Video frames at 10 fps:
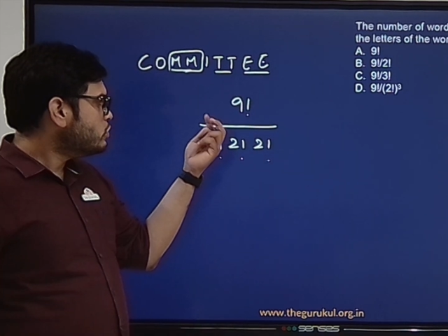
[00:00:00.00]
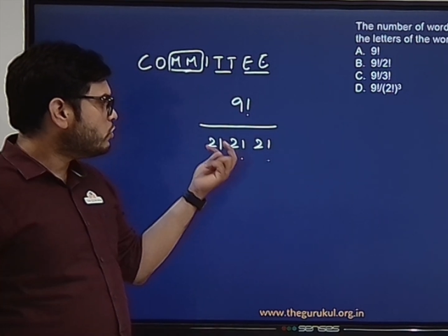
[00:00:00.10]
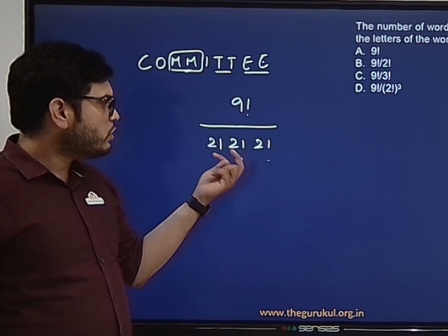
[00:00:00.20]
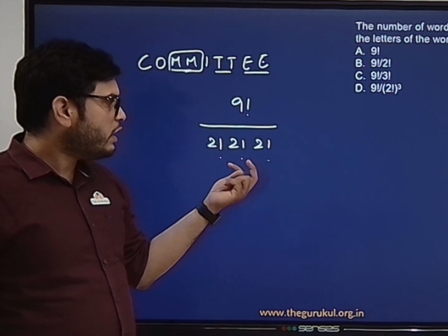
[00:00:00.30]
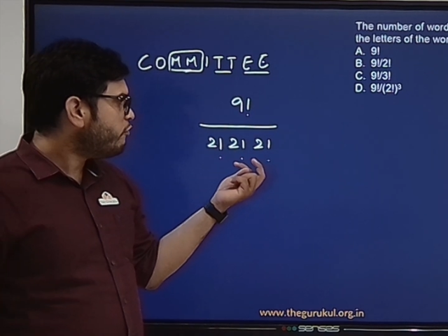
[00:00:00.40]
So
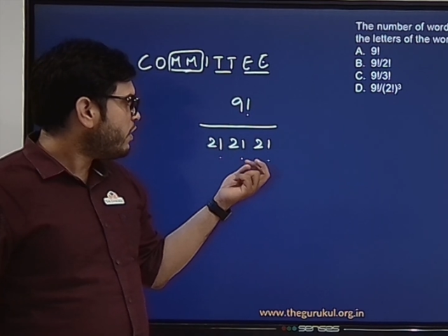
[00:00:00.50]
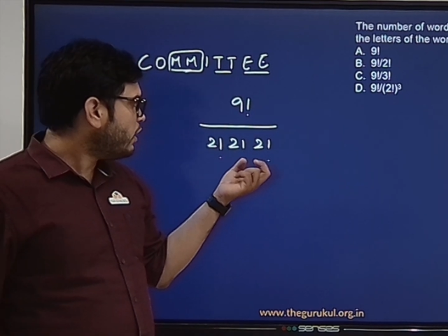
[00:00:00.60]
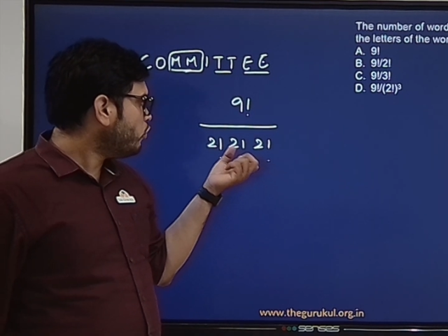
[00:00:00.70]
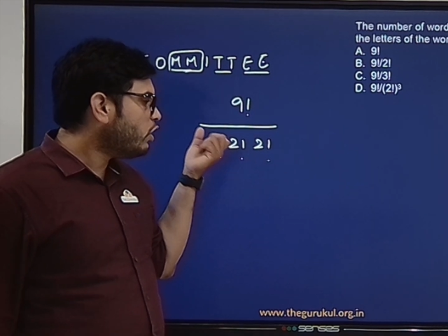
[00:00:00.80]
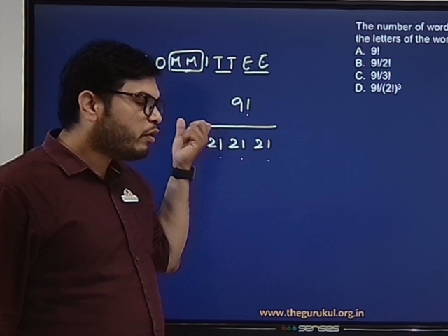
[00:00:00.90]
9
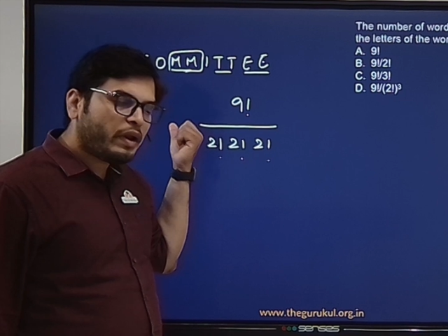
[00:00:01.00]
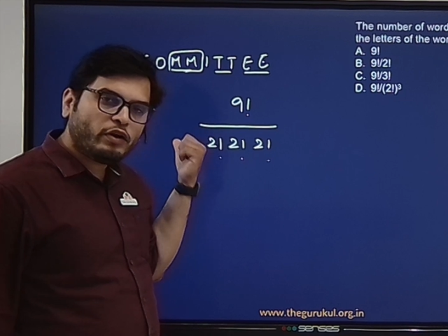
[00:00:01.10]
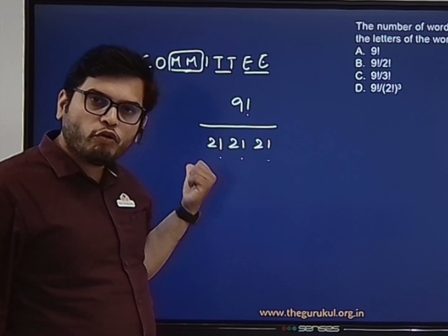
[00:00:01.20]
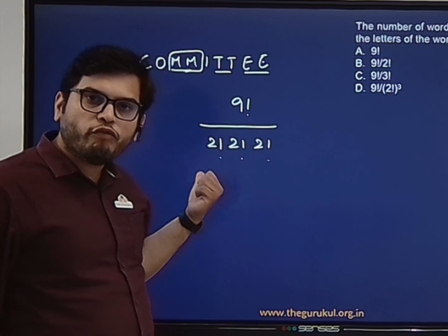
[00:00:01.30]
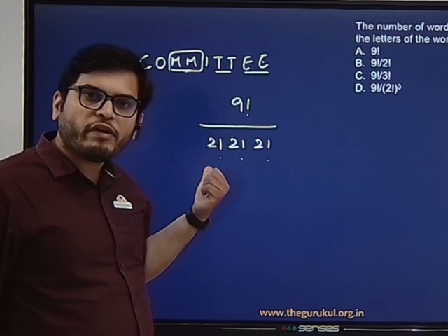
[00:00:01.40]
factorial by
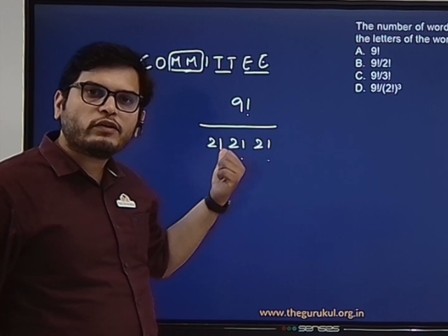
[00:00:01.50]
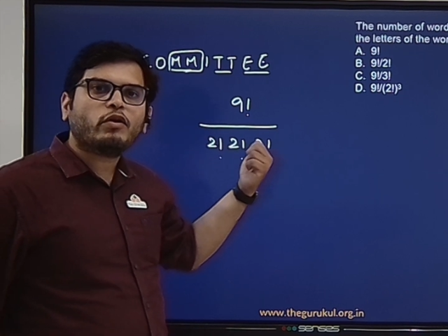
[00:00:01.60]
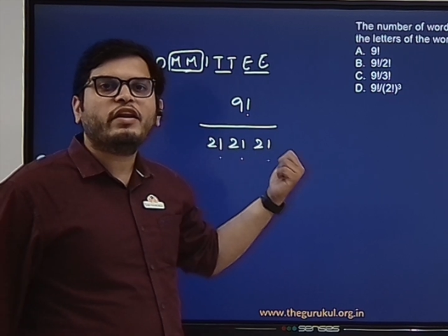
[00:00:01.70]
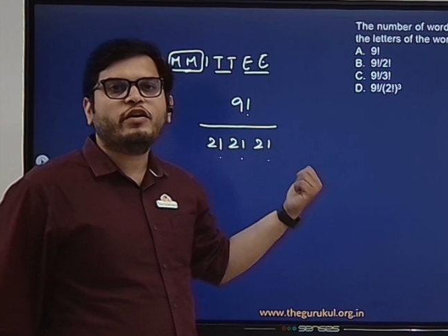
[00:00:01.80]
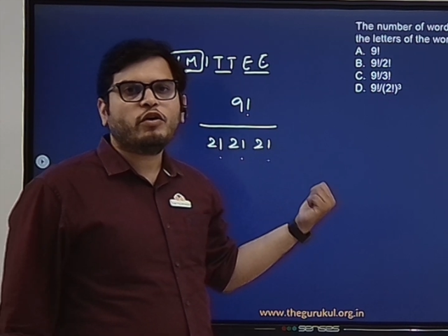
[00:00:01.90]
2
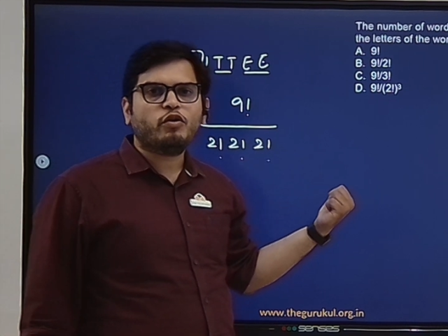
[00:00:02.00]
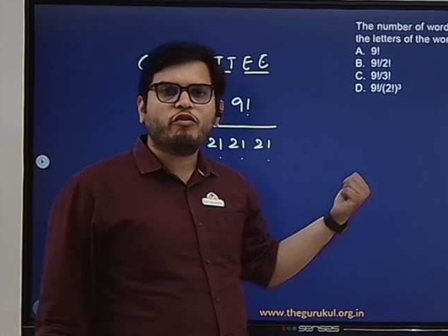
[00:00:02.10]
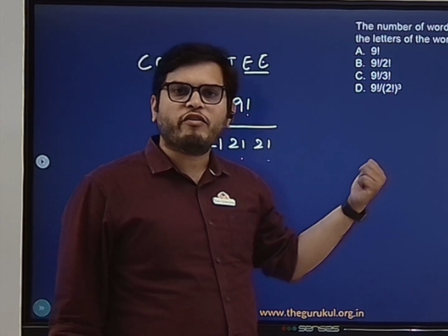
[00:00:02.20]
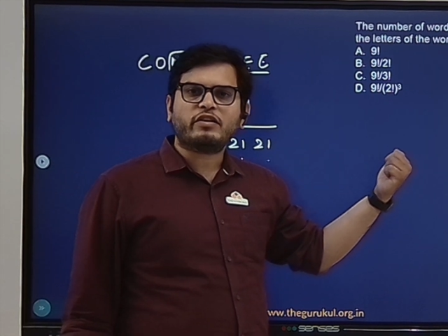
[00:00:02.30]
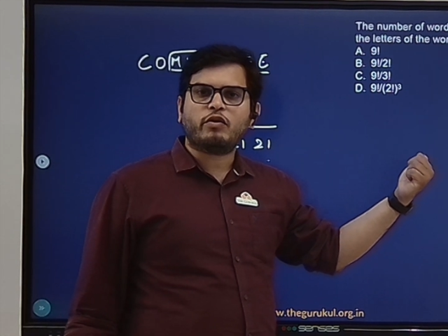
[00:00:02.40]
factorial into 2
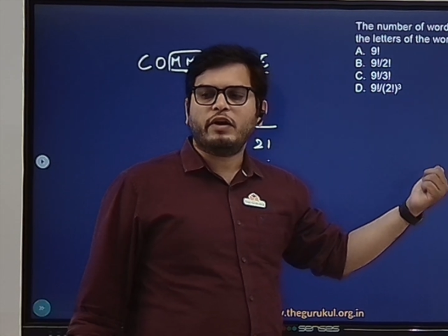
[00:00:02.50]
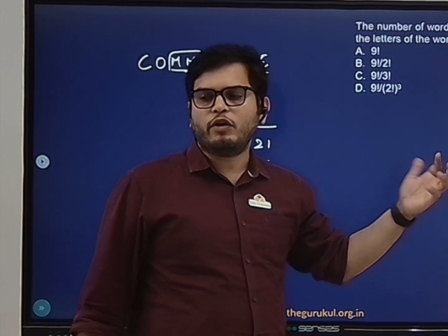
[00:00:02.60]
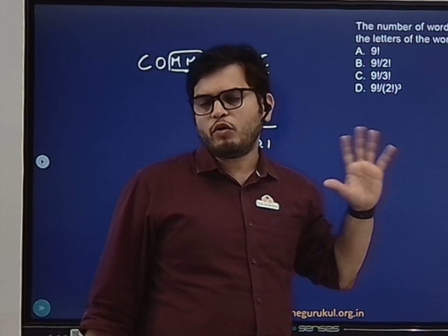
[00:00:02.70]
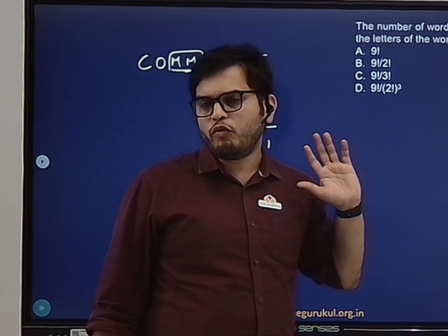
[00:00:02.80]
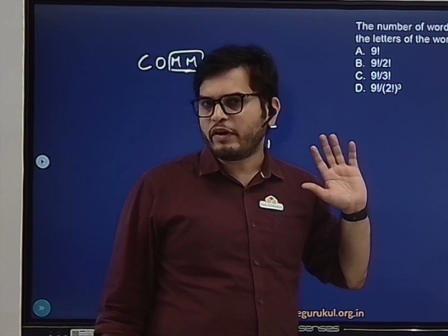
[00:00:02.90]
factorial into
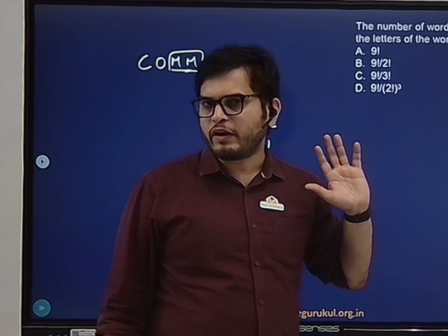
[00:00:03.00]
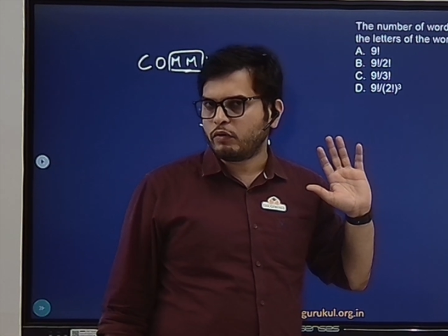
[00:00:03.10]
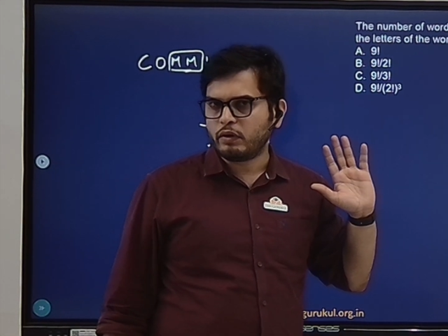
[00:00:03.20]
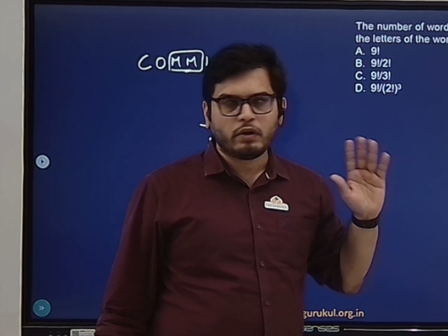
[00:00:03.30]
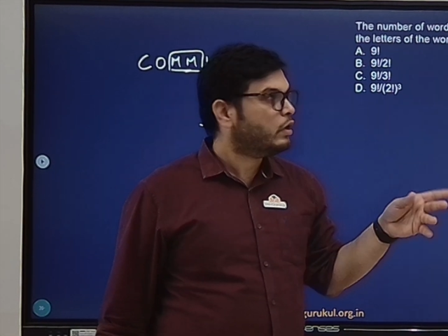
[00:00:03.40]
2
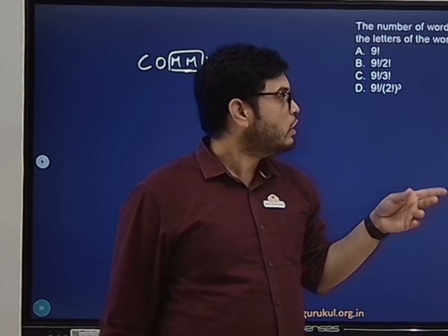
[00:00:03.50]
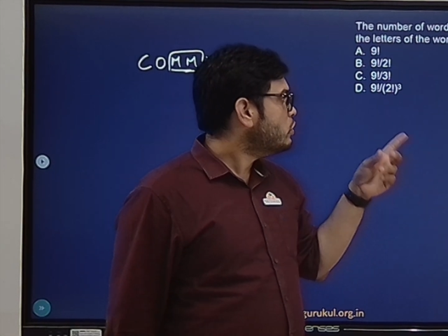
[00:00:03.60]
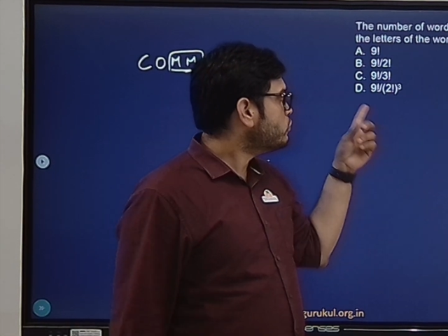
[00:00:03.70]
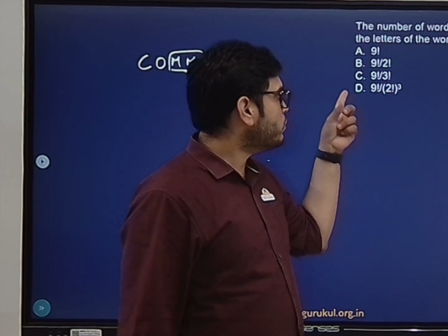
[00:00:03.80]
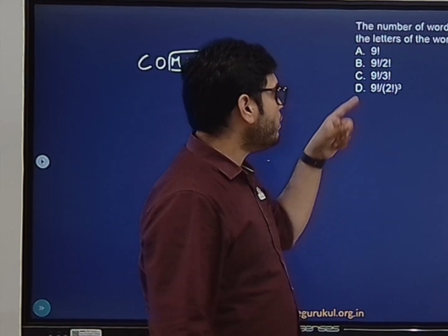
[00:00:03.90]
factorial.
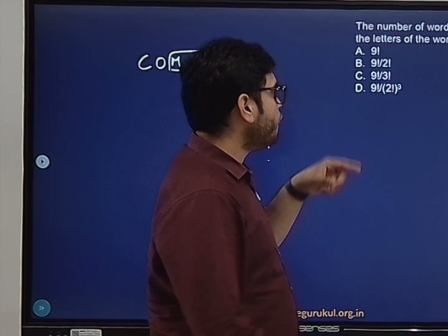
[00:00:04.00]
So 9